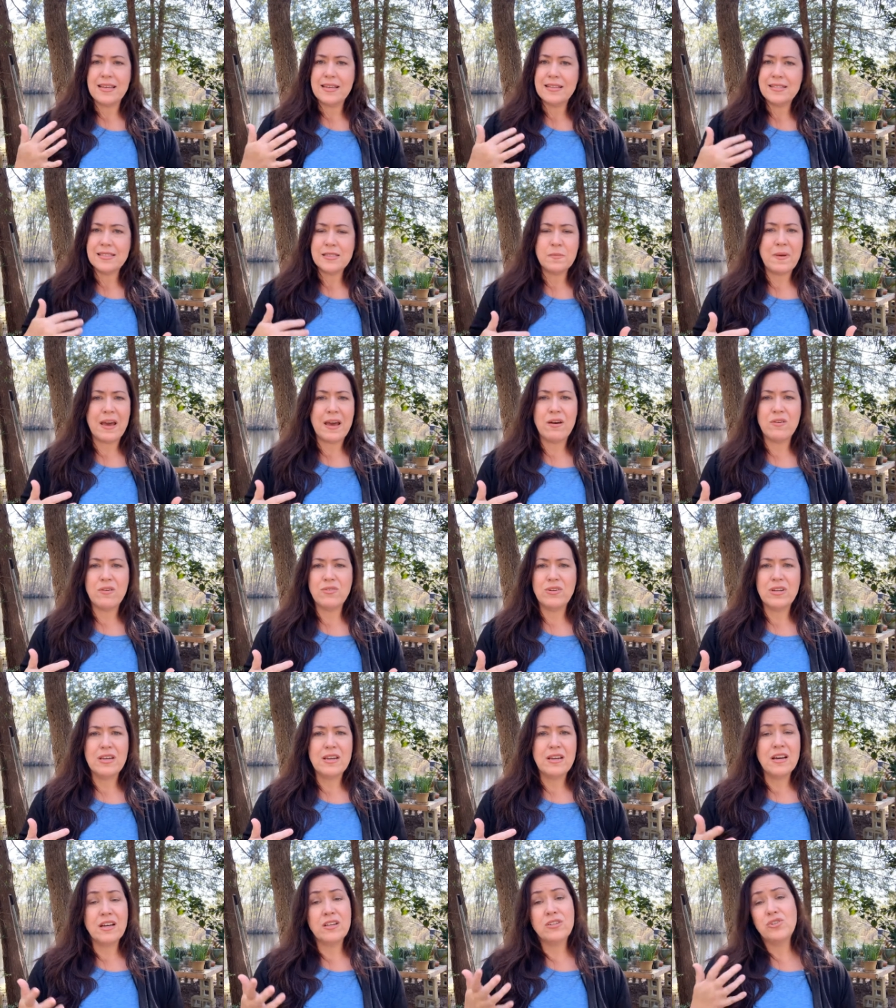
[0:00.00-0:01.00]
It's about
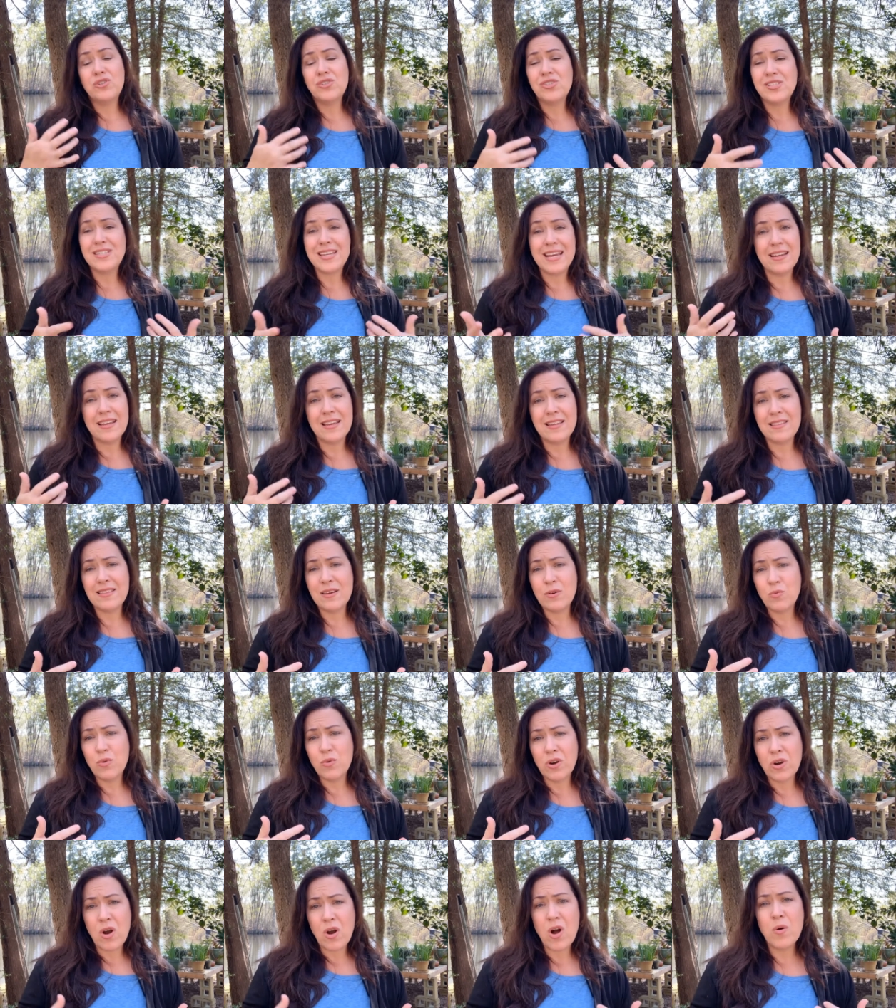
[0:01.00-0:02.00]
understanding that
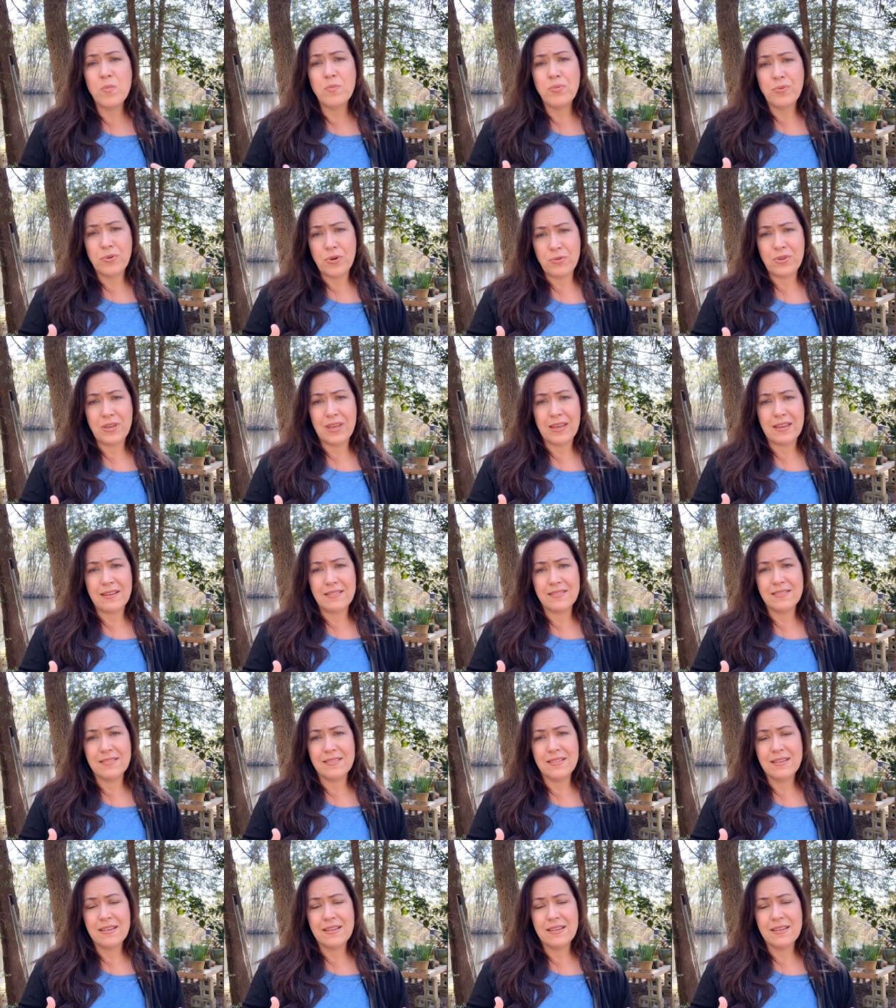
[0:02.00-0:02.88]
we're all broken,